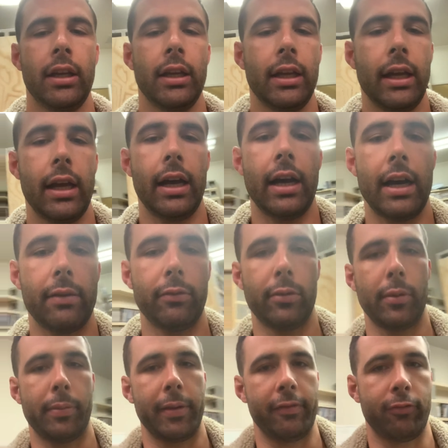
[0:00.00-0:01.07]

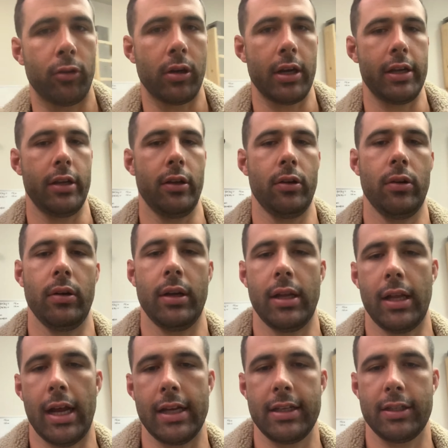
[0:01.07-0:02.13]
But before I do,
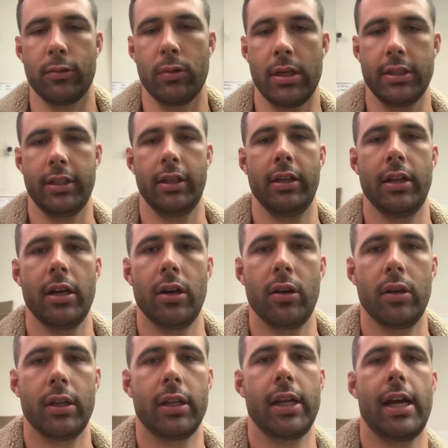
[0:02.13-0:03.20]
I just want you to
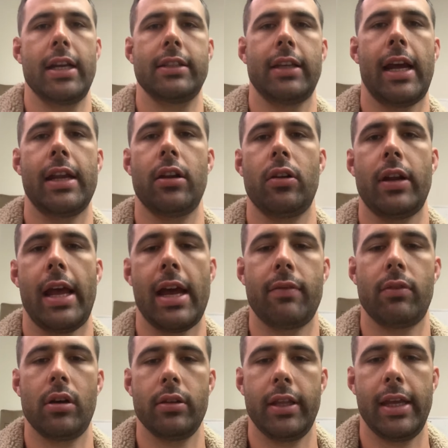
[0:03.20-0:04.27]
know, guys, I don't have
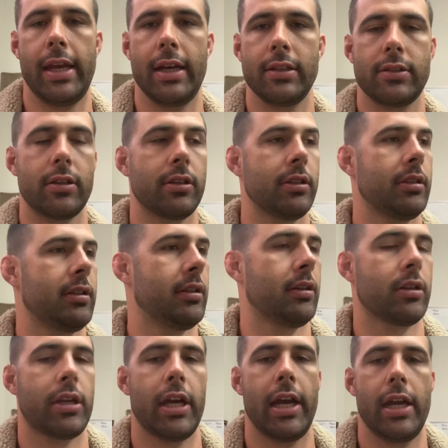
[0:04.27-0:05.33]
all the answers,
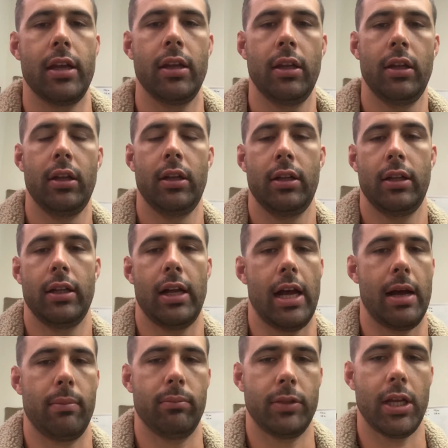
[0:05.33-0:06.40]
okay?
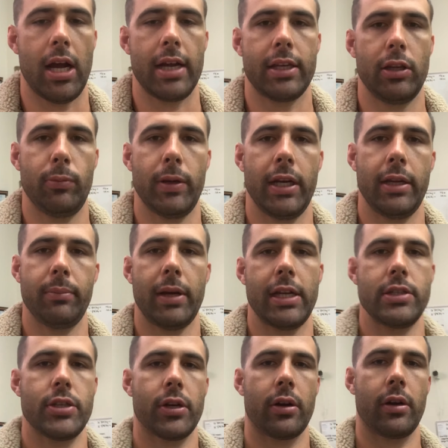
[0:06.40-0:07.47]
I'm documenting my
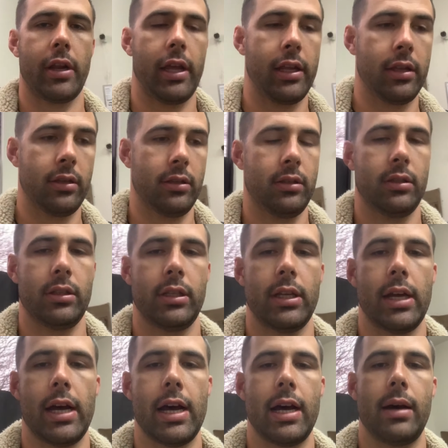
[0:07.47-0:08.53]
journey.
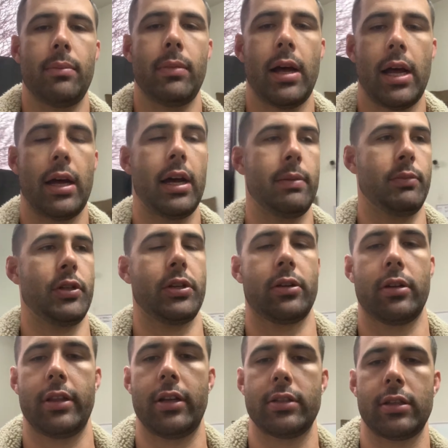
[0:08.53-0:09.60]
I'm
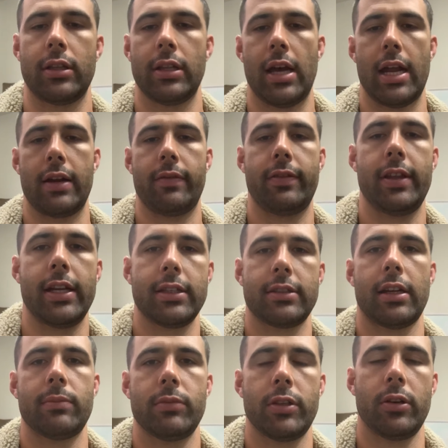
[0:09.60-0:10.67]
sure there's a lot of things
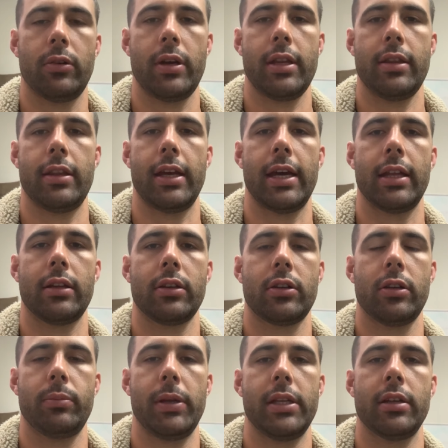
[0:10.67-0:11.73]
I'm doing that
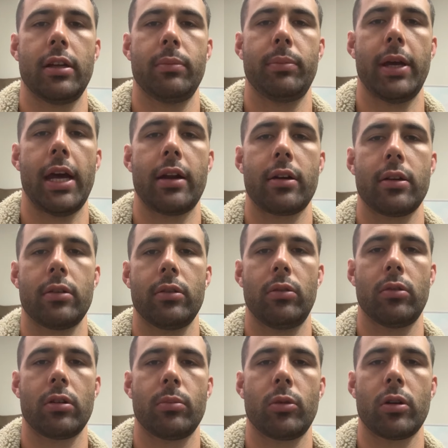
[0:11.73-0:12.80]
could be done better
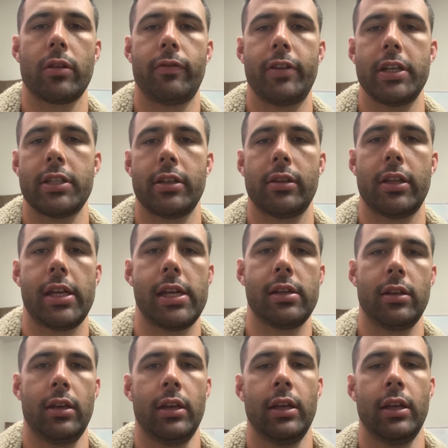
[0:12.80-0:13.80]
or more efficiently,